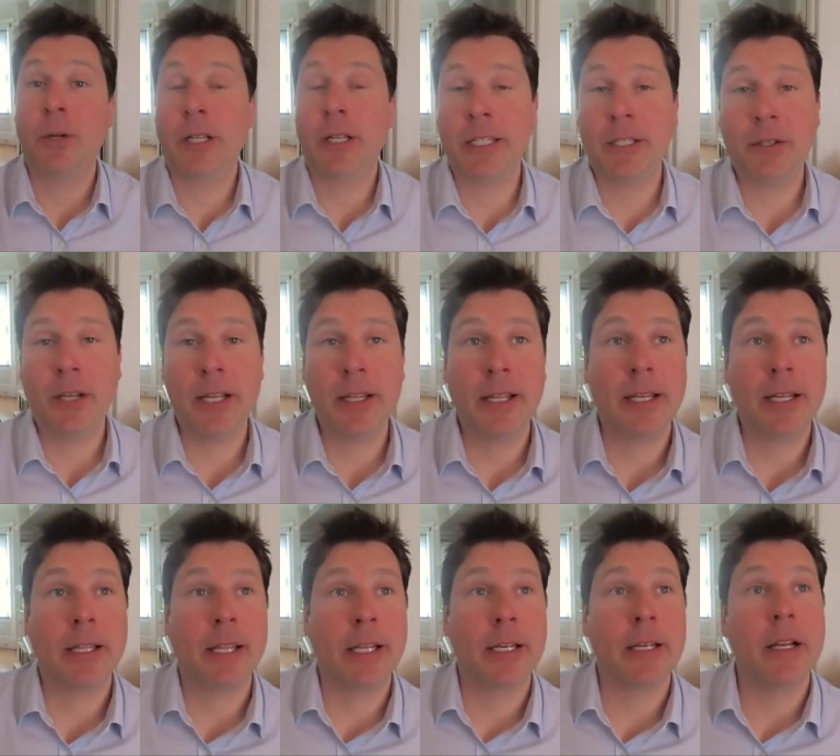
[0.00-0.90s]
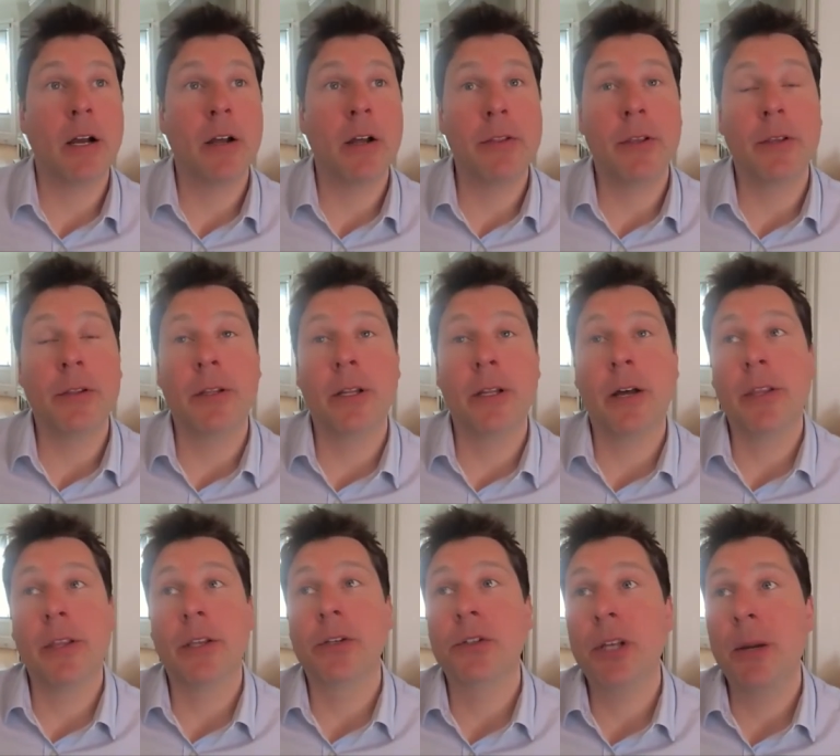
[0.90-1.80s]
quickly say that on
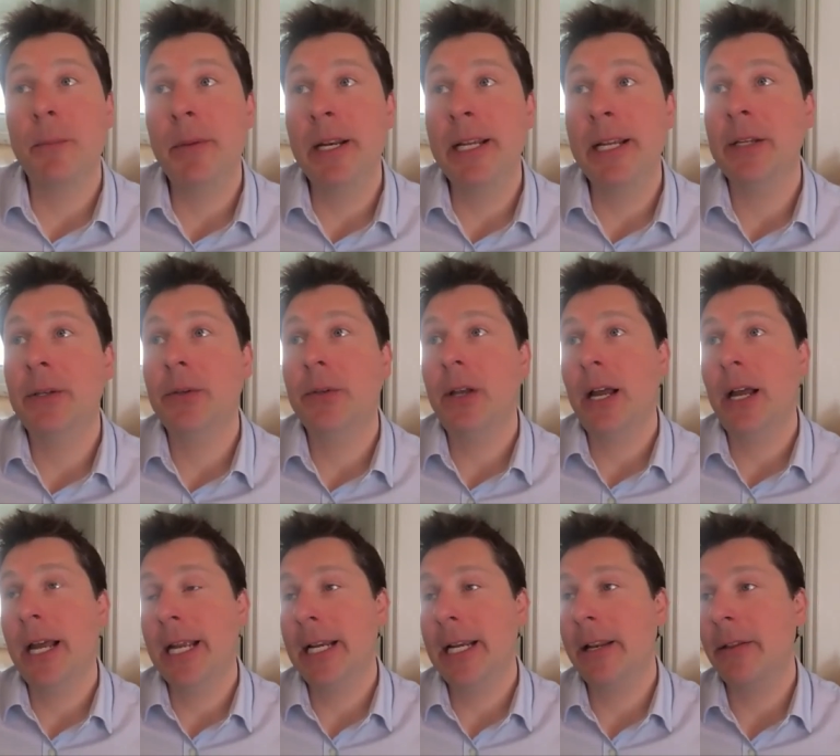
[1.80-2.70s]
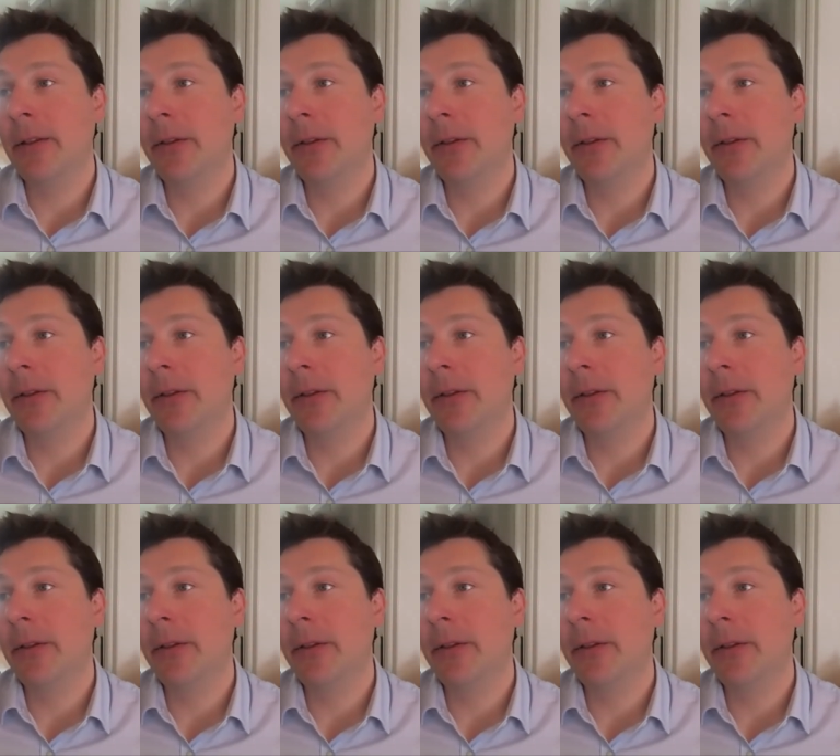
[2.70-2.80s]
the summoning side,